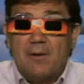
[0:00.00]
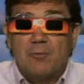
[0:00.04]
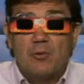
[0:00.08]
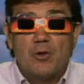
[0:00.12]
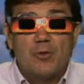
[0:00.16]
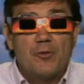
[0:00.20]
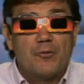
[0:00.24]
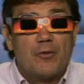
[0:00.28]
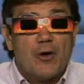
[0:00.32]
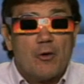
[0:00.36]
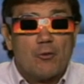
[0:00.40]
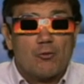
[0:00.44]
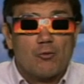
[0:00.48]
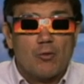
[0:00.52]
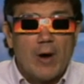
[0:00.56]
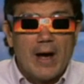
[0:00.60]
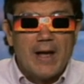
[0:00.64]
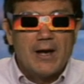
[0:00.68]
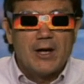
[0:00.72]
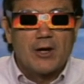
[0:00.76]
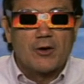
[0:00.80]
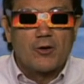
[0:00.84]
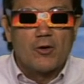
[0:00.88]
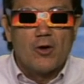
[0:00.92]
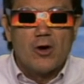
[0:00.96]
and move
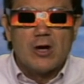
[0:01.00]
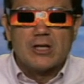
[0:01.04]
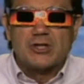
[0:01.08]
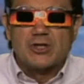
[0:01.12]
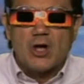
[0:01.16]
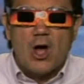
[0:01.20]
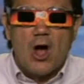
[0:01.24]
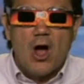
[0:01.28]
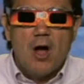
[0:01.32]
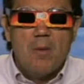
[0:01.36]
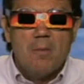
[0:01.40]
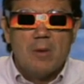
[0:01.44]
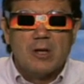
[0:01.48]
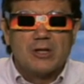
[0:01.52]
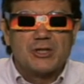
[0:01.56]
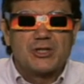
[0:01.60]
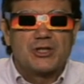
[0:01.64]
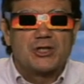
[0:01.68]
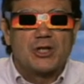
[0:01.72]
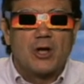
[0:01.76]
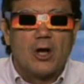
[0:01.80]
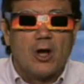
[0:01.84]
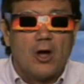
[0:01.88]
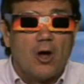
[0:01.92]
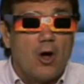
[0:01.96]
right across
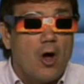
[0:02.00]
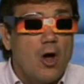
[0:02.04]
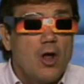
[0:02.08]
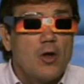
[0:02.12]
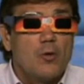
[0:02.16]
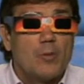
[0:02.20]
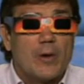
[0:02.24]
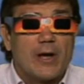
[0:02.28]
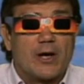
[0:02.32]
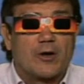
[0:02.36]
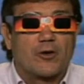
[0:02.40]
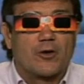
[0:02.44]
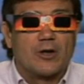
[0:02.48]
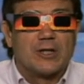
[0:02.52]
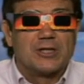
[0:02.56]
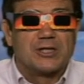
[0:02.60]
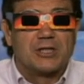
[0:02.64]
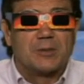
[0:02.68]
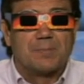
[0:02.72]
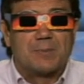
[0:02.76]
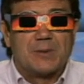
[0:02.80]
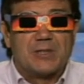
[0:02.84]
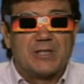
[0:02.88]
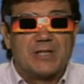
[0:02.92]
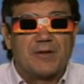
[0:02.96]
almost all the way across
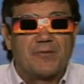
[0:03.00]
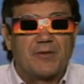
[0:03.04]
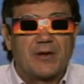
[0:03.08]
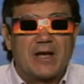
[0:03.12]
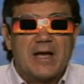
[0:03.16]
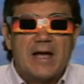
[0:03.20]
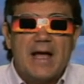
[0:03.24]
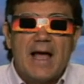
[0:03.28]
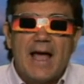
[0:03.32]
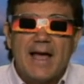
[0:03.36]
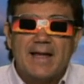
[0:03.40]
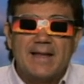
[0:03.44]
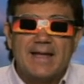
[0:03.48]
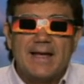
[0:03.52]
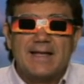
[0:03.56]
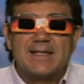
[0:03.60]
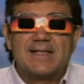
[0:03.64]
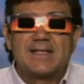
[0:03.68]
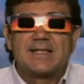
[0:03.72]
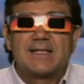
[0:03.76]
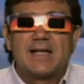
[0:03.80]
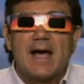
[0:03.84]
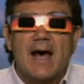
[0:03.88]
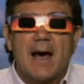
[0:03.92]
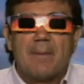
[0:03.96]
the Pacific and then
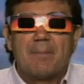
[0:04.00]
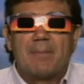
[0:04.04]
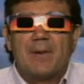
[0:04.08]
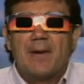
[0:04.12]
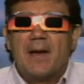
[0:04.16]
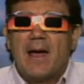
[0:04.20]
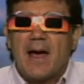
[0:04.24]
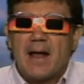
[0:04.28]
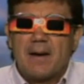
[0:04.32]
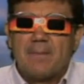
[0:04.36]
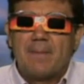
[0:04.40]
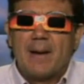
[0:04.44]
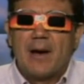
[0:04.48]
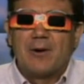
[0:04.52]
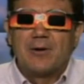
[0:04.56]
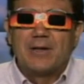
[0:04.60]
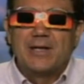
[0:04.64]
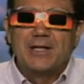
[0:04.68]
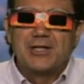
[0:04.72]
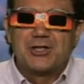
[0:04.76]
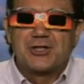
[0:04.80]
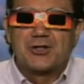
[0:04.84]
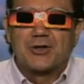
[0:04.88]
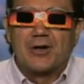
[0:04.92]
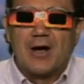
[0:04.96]
stop at about
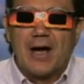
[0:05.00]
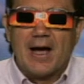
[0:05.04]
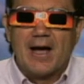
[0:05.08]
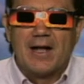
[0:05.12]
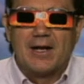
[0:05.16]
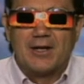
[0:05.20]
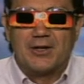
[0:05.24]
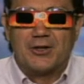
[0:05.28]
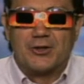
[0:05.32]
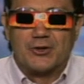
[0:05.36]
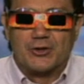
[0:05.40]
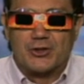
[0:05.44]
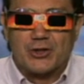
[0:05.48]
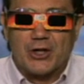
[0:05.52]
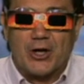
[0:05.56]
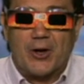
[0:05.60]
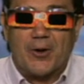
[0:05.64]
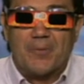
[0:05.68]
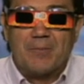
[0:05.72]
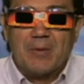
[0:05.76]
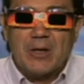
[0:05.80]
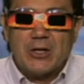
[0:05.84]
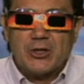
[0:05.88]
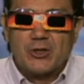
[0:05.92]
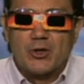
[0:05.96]
Easter Island or
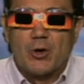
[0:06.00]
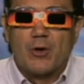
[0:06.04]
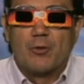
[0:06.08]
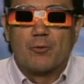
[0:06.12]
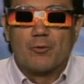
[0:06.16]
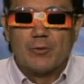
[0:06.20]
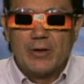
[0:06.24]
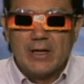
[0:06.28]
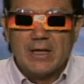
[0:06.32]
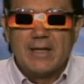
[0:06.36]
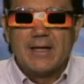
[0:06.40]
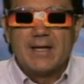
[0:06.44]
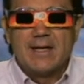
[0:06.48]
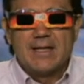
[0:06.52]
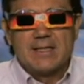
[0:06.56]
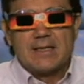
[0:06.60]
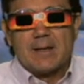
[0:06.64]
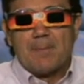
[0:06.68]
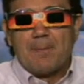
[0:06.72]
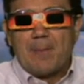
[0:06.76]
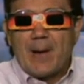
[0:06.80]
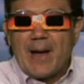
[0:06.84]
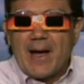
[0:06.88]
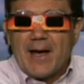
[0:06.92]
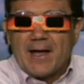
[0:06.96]
so. So it really is
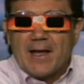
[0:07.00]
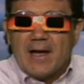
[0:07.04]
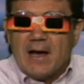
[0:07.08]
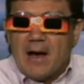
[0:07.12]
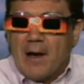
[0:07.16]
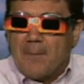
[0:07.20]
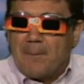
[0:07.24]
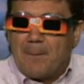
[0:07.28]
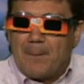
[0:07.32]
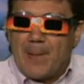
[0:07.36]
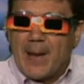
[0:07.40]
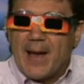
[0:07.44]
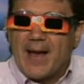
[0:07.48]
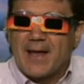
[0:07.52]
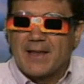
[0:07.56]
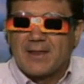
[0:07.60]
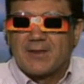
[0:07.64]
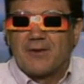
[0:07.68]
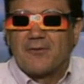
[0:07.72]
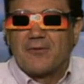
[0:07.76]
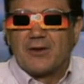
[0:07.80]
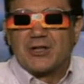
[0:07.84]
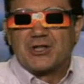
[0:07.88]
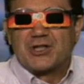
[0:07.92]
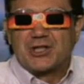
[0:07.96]
a path, a
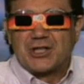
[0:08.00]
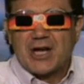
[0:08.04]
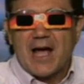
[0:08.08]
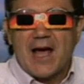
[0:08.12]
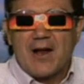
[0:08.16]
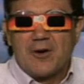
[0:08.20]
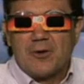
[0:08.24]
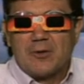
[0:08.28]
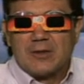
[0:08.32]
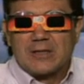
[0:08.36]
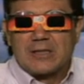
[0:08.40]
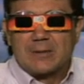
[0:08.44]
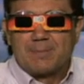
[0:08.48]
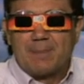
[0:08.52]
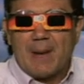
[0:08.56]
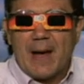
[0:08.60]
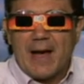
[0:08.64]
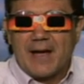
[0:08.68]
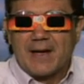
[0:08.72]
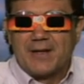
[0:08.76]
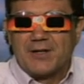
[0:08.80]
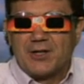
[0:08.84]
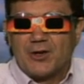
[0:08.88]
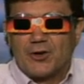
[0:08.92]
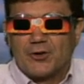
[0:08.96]
path of a shadow, a
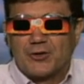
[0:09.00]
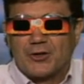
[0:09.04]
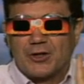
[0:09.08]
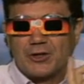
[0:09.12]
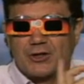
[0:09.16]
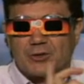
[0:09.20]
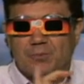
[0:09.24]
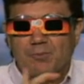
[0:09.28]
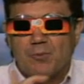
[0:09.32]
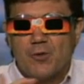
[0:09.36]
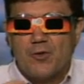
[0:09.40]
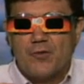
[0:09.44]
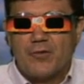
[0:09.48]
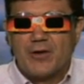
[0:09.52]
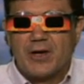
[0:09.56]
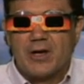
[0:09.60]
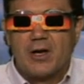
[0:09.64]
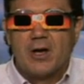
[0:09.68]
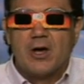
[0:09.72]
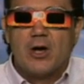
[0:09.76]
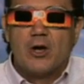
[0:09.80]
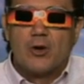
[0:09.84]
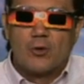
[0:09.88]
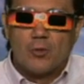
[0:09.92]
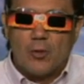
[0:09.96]
spot on the Earth that's
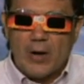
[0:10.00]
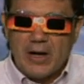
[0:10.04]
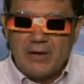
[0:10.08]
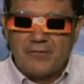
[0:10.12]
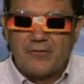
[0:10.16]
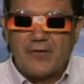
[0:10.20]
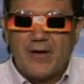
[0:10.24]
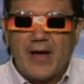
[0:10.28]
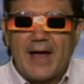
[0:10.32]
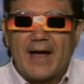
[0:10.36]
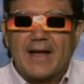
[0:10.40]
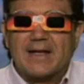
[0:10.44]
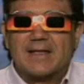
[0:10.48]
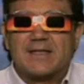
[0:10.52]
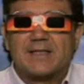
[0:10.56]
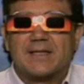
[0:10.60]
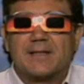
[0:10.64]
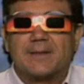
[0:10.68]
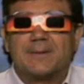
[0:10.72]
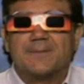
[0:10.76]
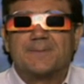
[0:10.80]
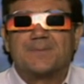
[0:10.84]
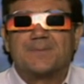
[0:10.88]
moving quite fast.